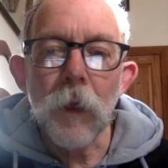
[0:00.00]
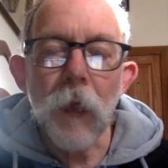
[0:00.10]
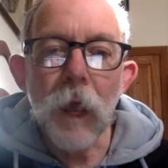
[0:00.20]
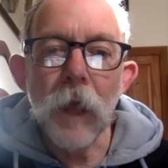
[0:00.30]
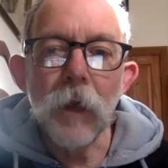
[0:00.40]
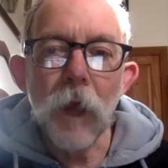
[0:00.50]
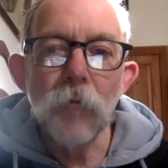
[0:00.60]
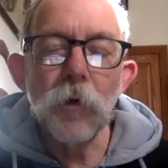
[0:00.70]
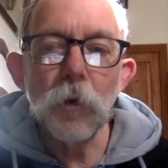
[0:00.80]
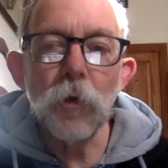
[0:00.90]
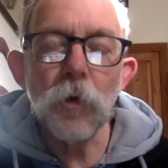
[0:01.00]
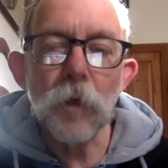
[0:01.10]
and have a look